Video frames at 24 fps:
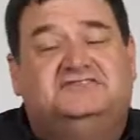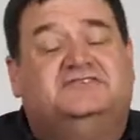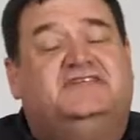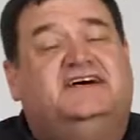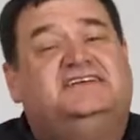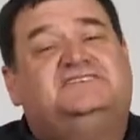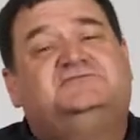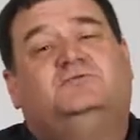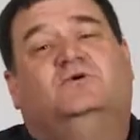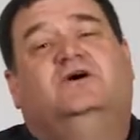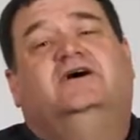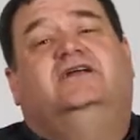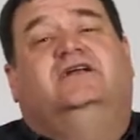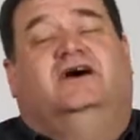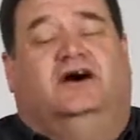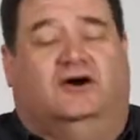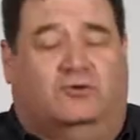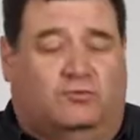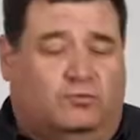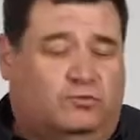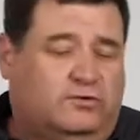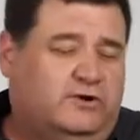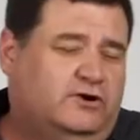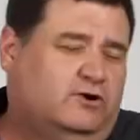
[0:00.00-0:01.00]
So that's
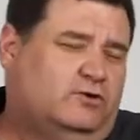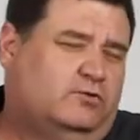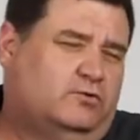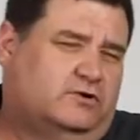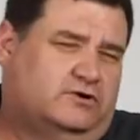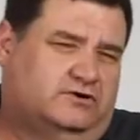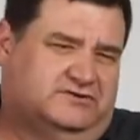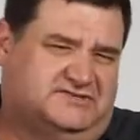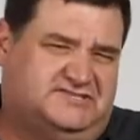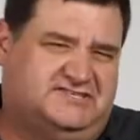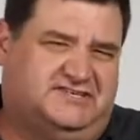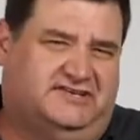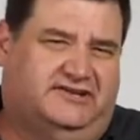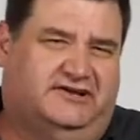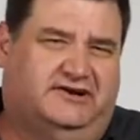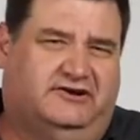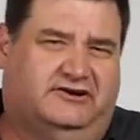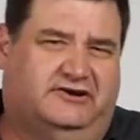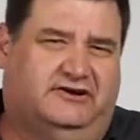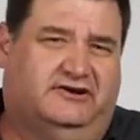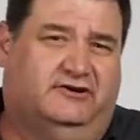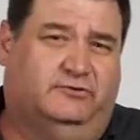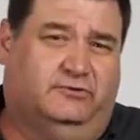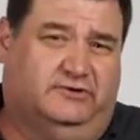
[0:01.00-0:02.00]
what a real-world
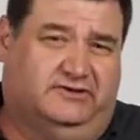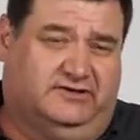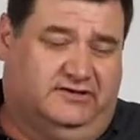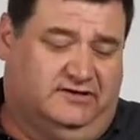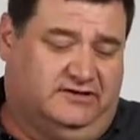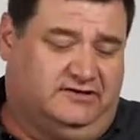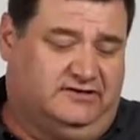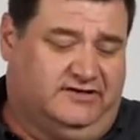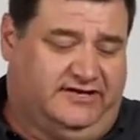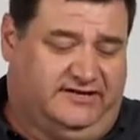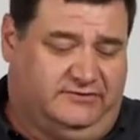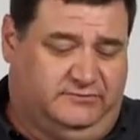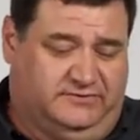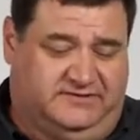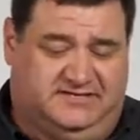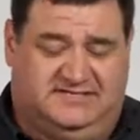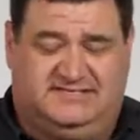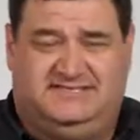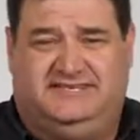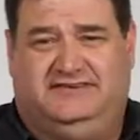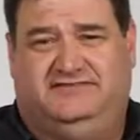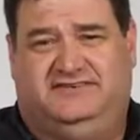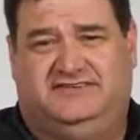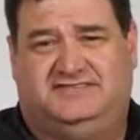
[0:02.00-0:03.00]
scenario would look like
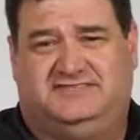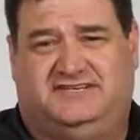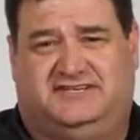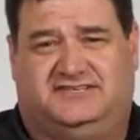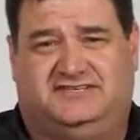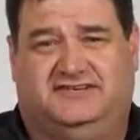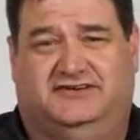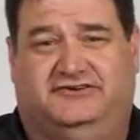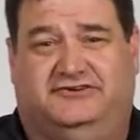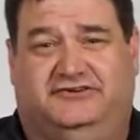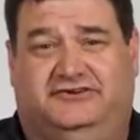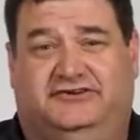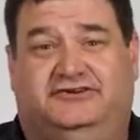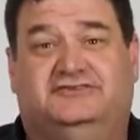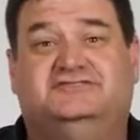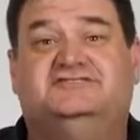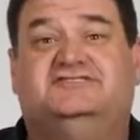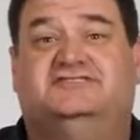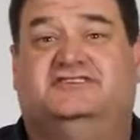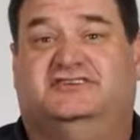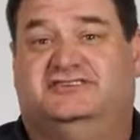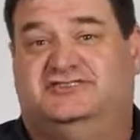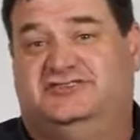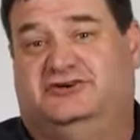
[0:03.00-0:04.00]
with the CV600
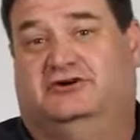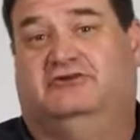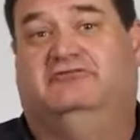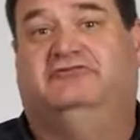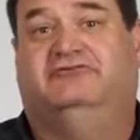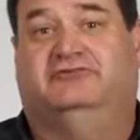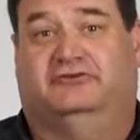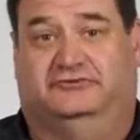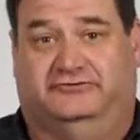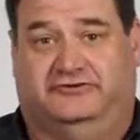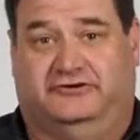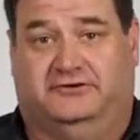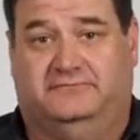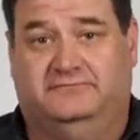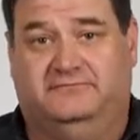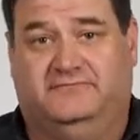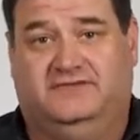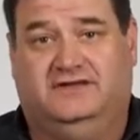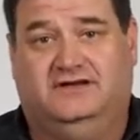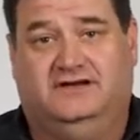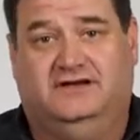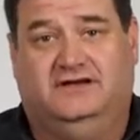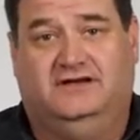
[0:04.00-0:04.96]
using the gel filter.